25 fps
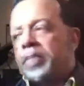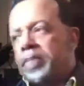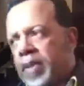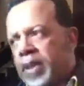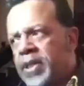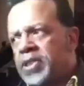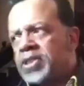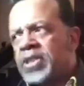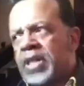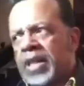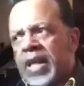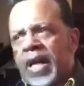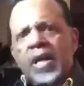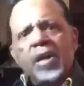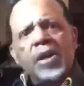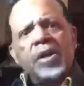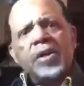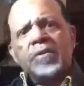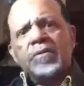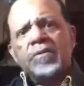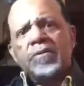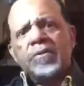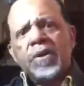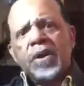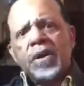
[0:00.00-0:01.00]
Based a lot
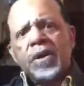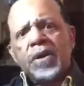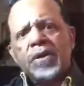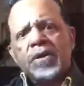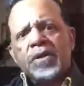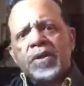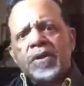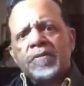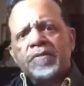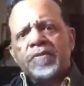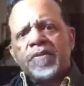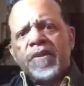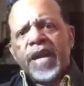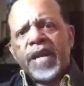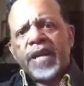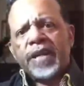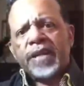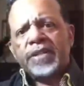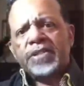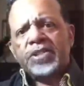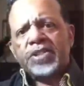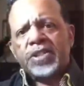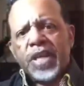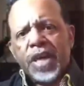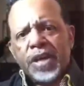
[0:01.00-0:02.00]
on, on the
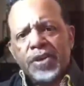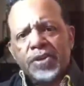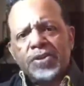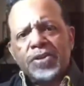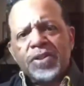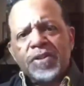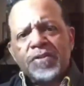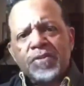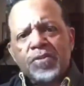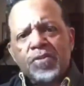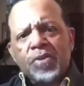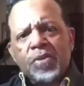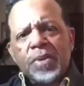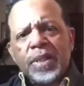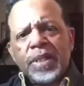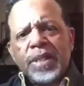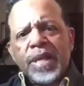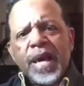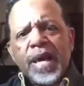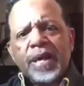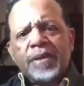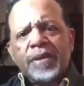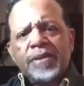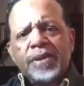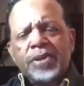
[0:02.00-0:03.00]
Vatican standards of the Roman
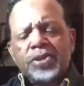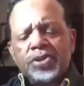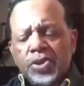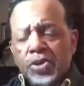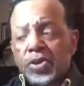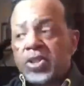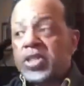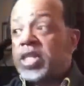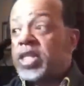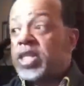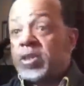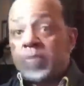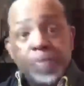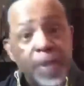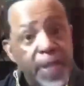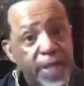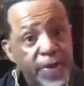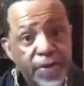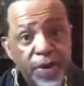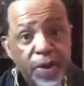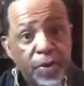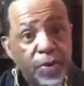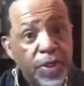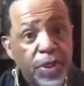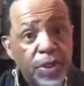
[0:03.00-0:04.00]
Catholic Church. He's
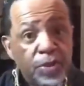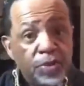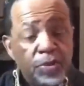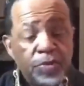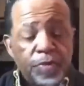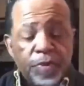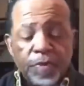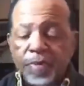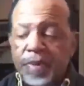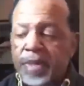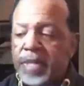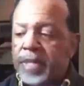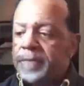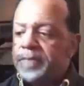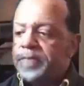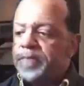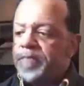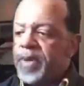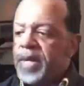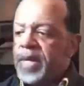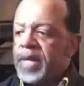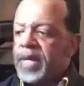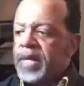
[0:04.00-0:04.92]
been there with a group of men.